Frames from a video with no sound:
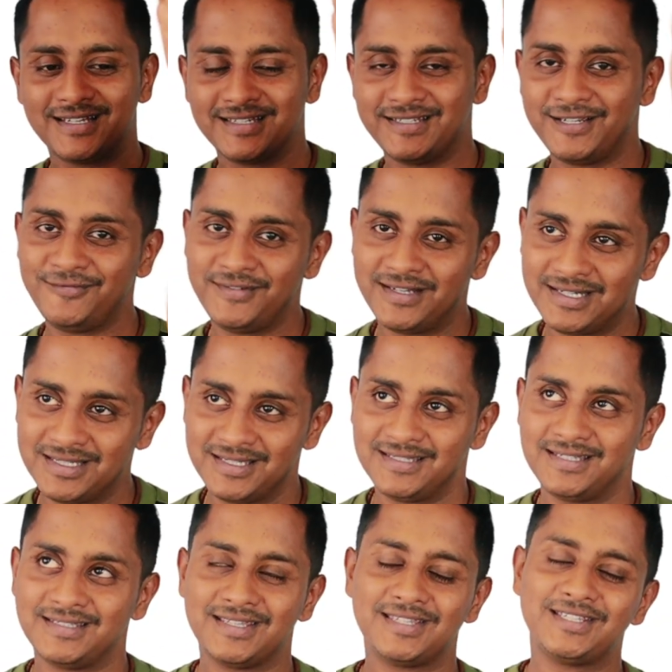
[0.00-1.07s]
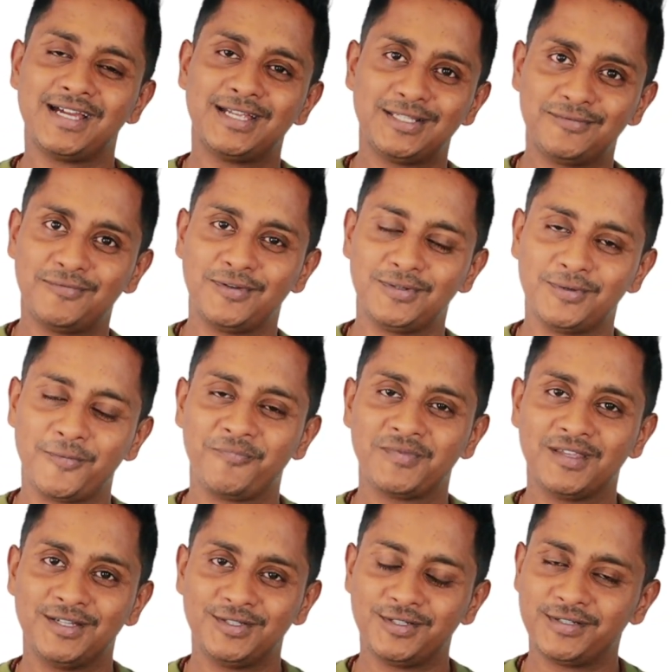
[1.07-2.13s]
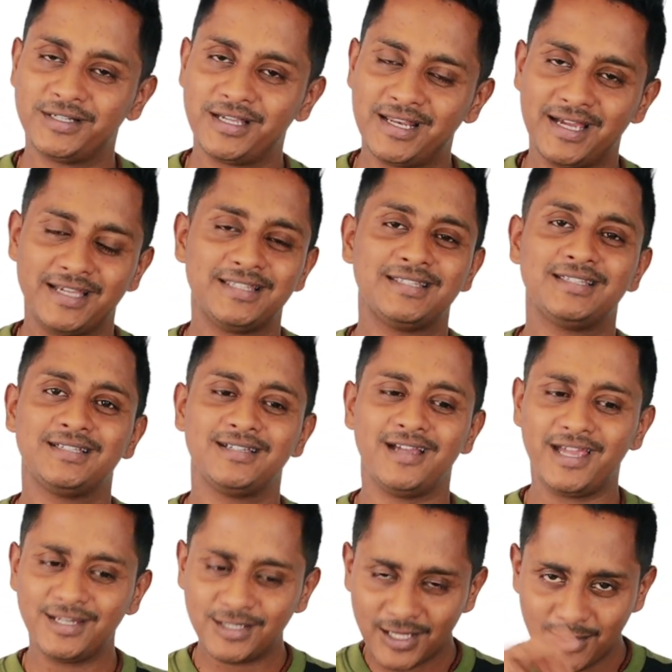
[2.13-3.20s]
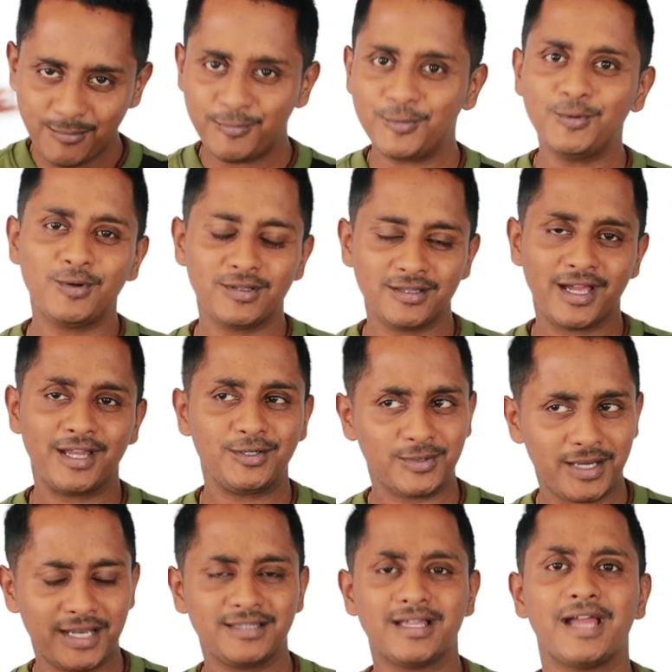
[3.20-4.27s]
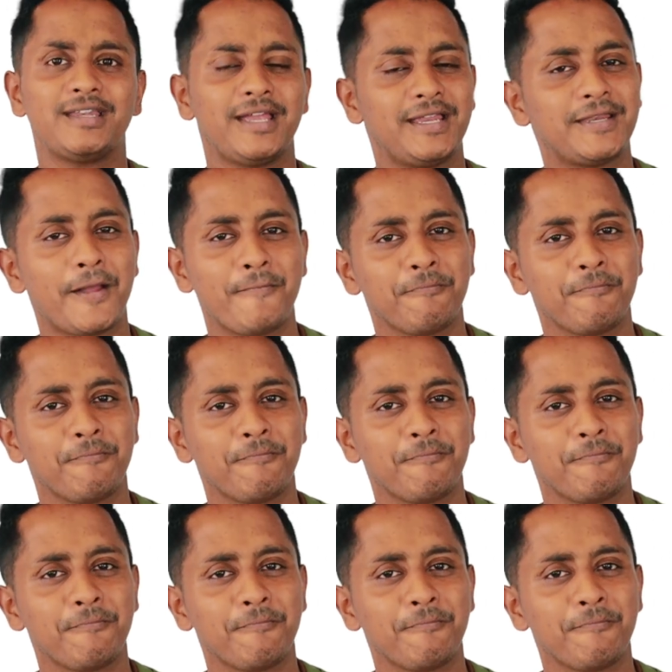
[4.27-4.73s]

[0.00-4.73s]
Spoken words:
definitely this is a chance for you to realize and improve on that to get that 8.